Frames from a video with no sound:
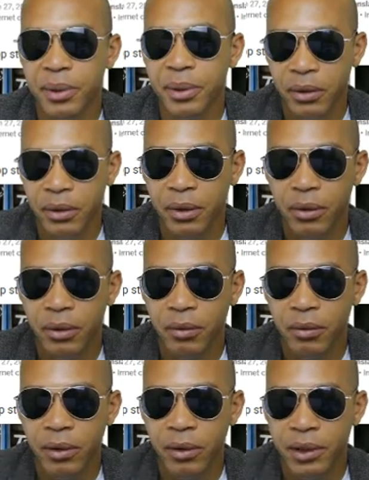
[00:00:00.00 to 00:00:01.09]
These are
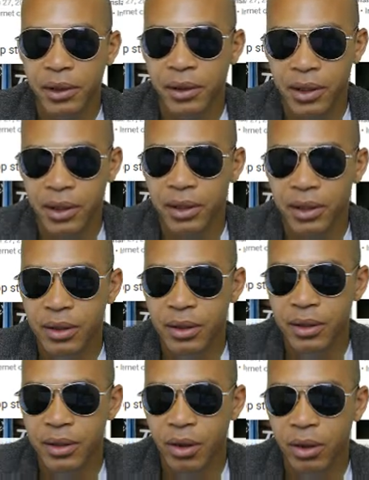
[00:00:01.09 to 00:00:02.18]
all these blues
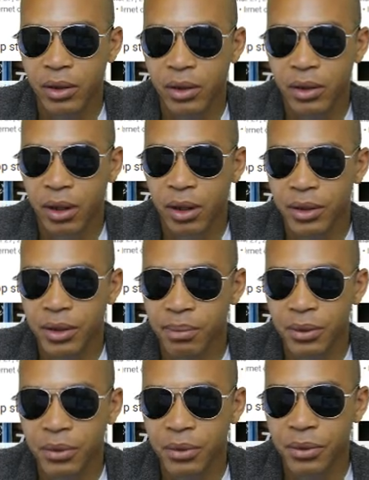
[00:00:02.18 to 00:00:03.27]
are title tags.
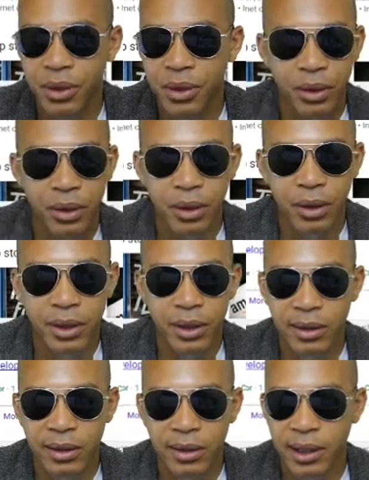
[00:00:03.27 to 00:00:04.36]
So
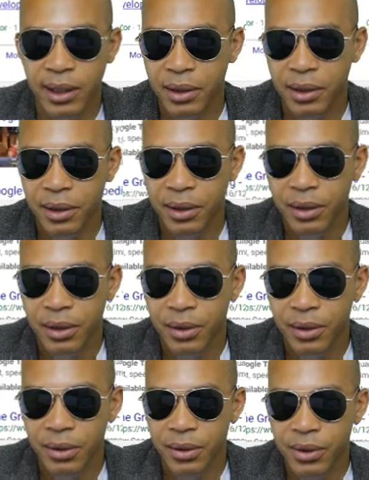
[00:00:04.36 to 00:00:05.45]

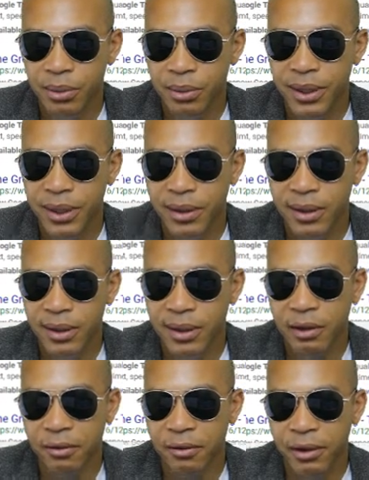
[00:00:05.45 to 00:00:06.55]
basically, if
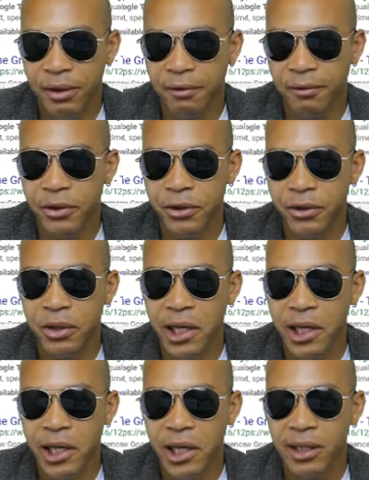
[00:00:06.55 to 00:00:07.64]
your title tag isn't
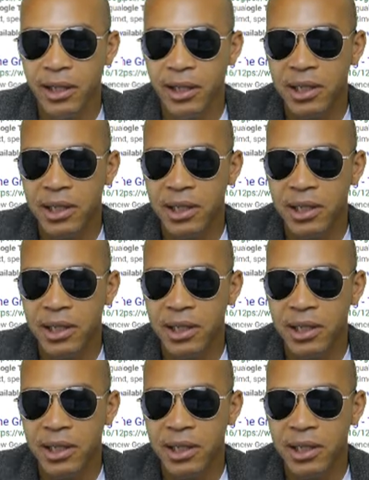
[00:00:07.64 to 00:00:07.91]
optimized